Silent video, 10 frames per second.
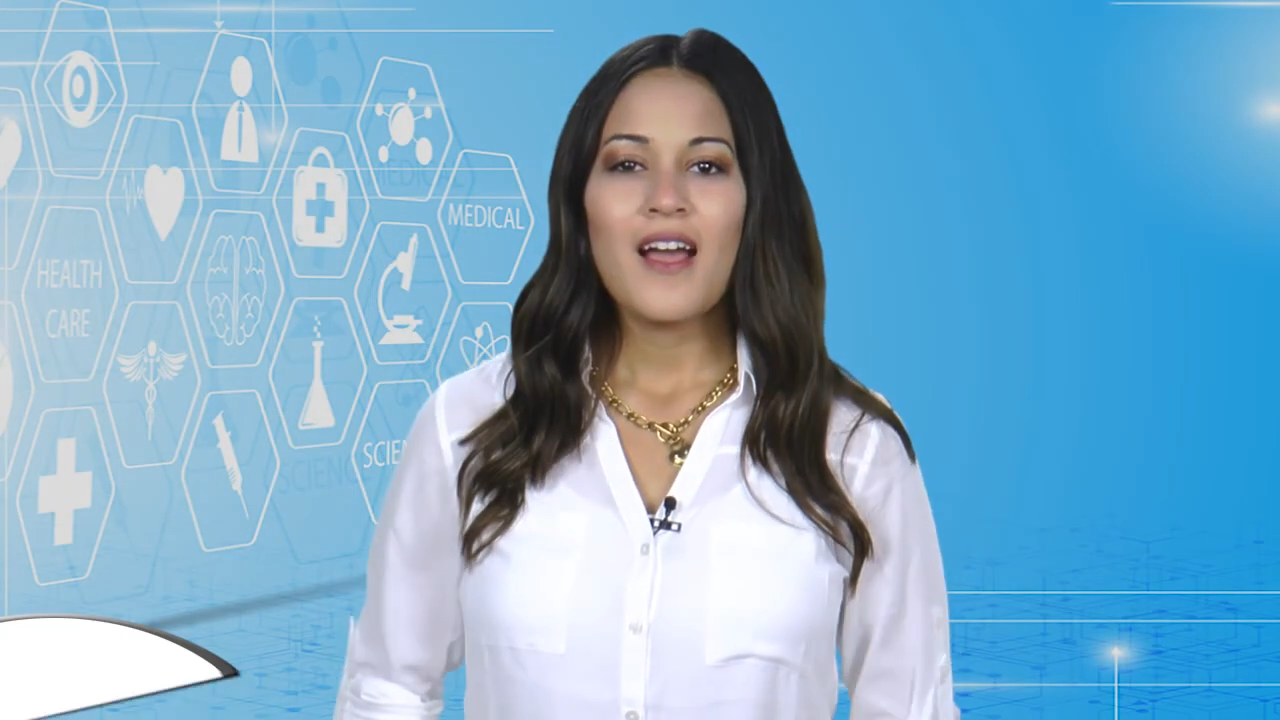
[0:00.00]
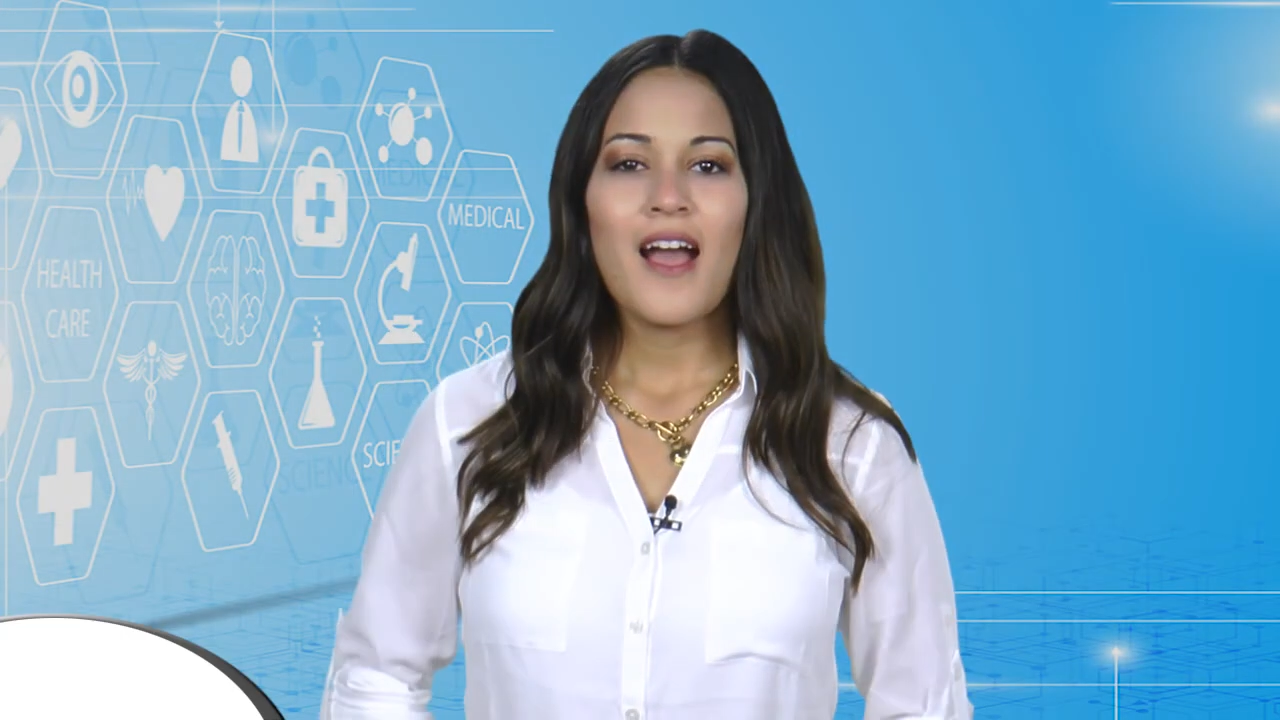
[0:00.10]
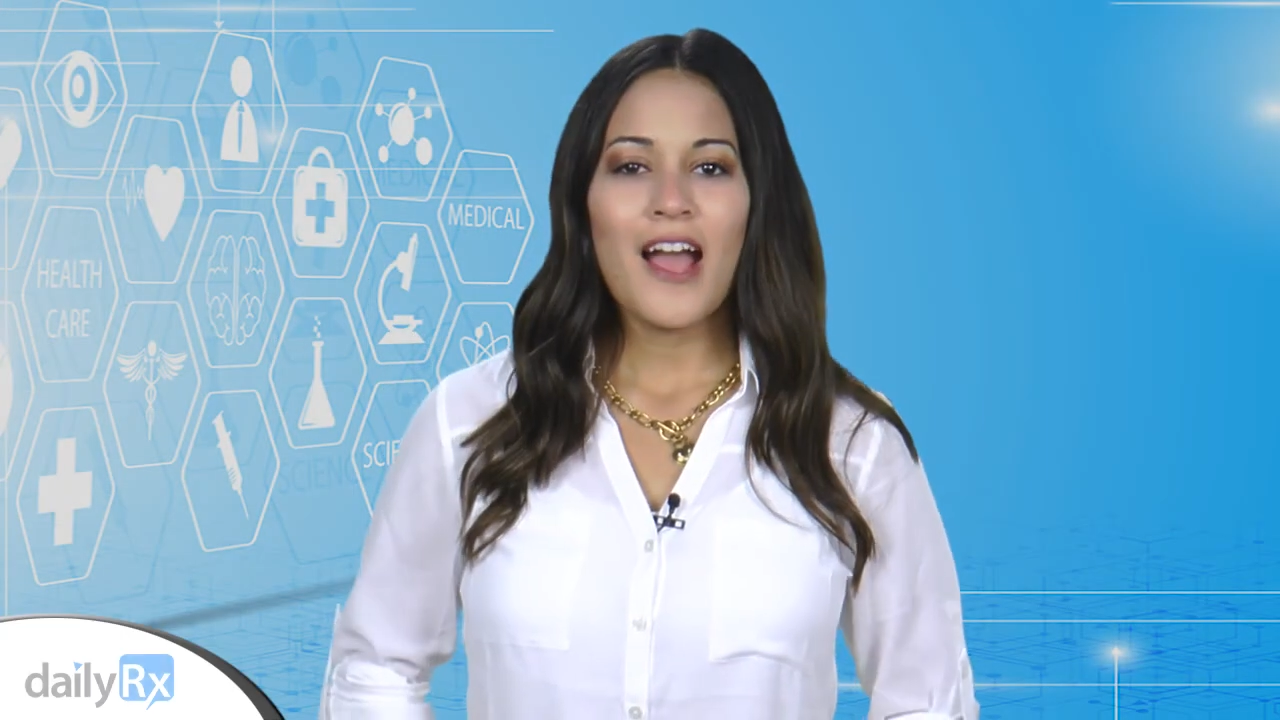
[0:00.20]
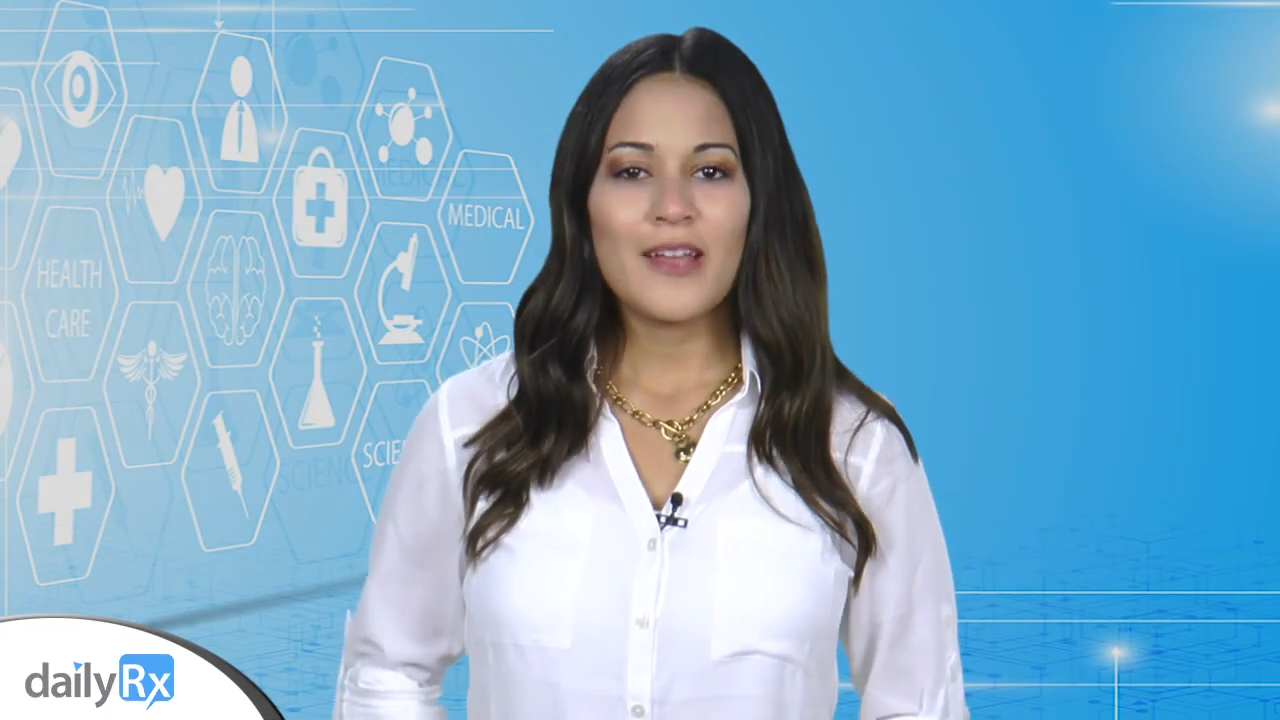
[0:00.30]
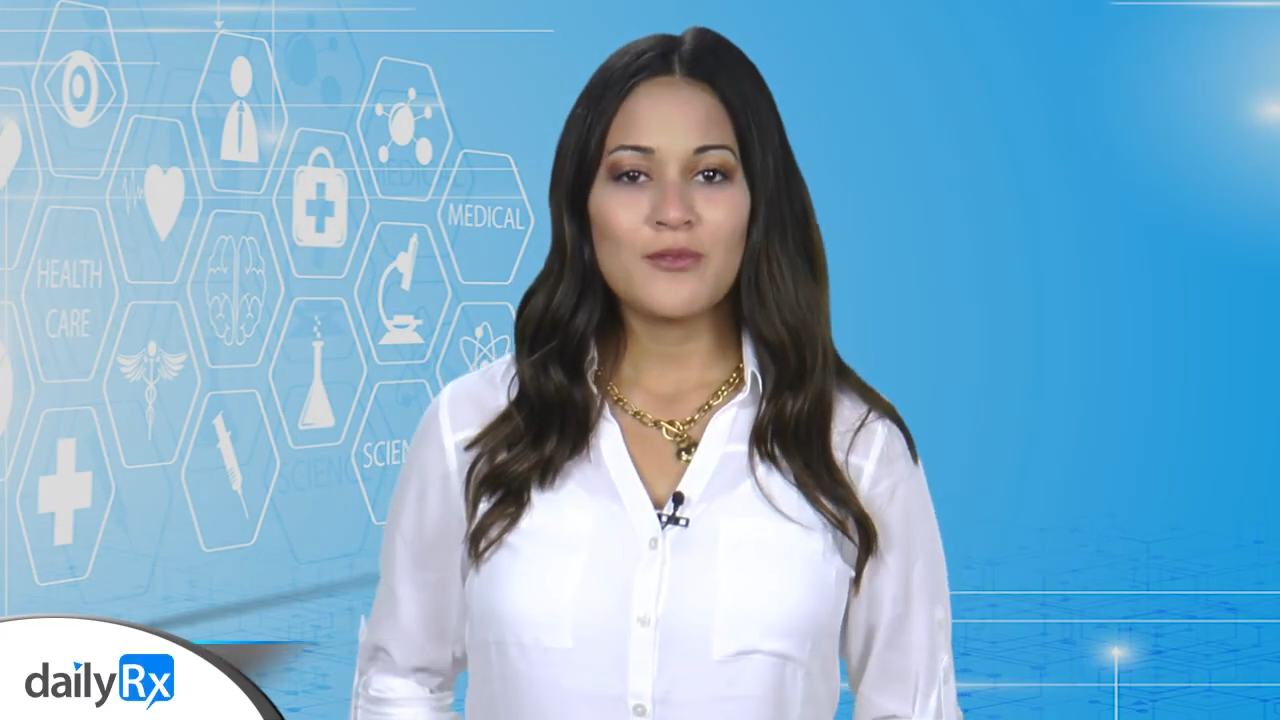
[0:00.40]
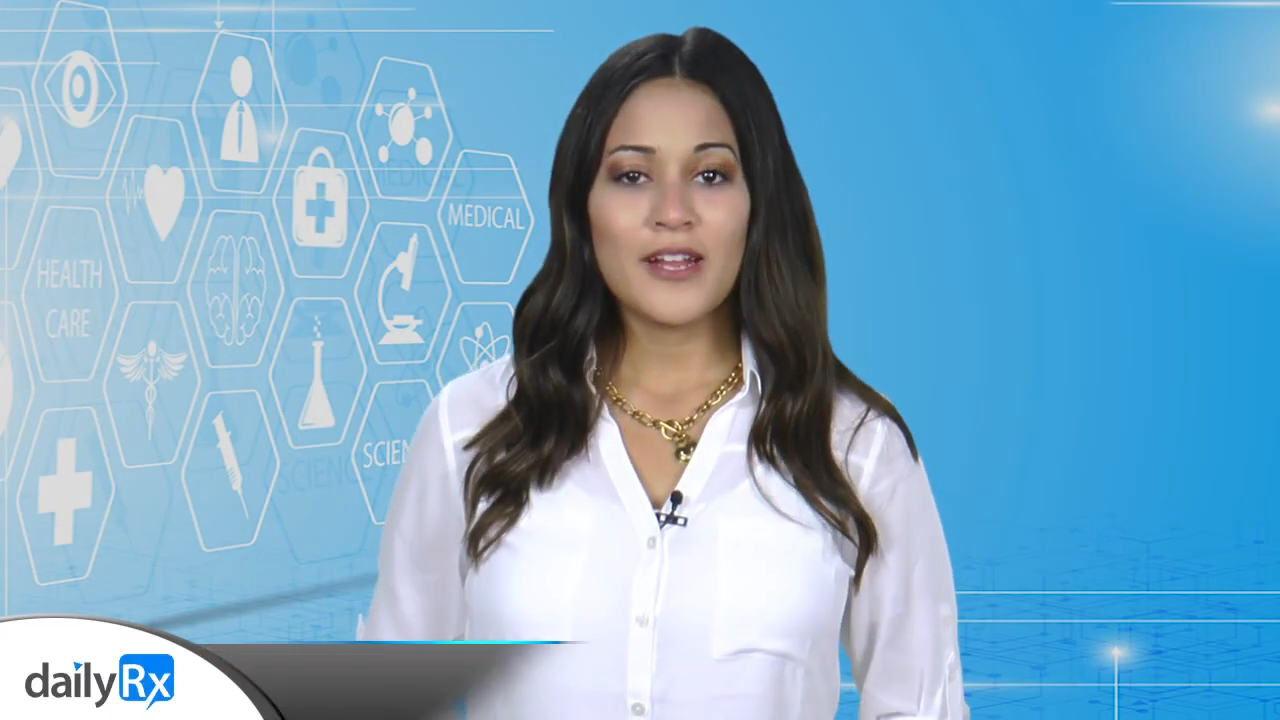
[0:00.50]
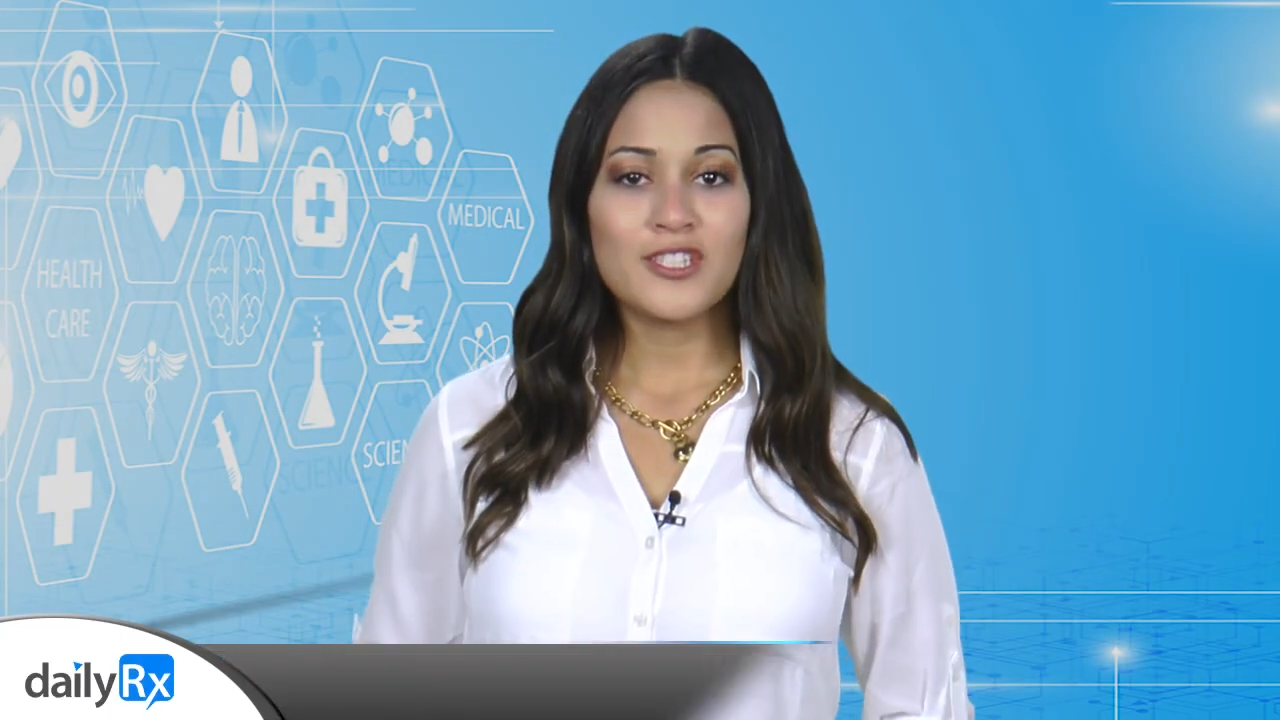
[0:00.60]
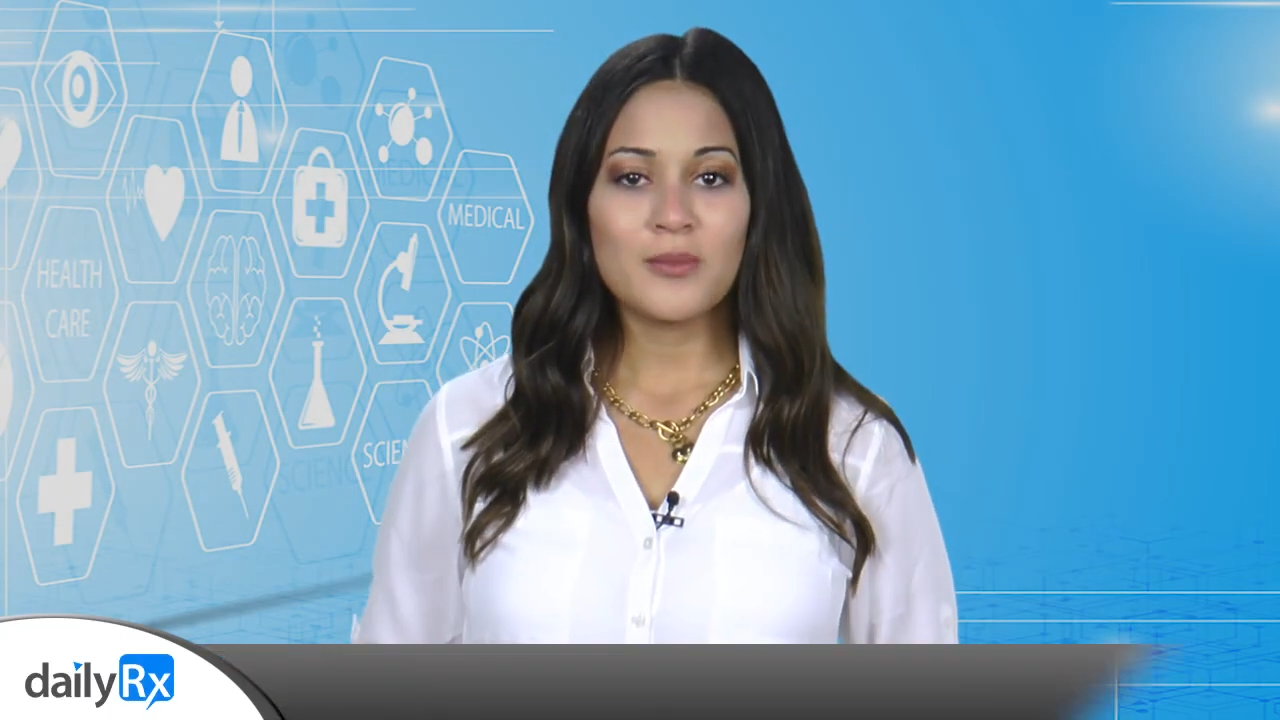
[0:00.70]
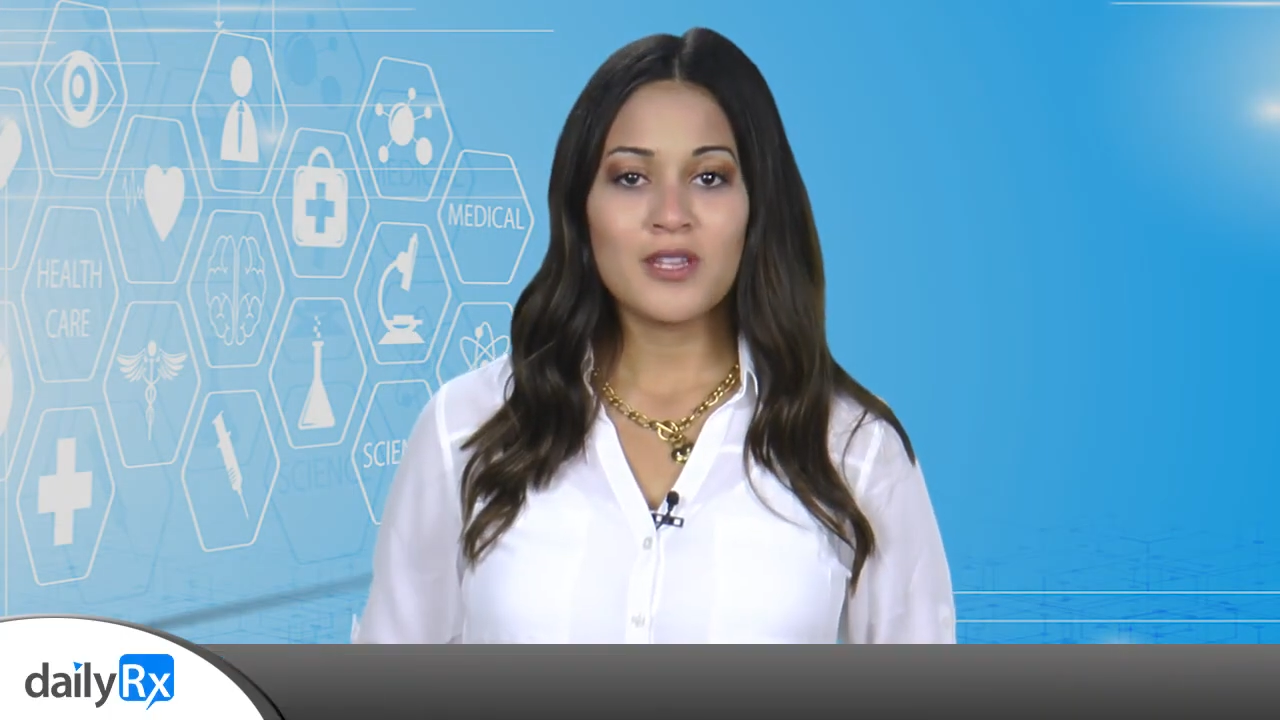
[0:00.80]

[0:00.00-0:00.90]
I'm Rachel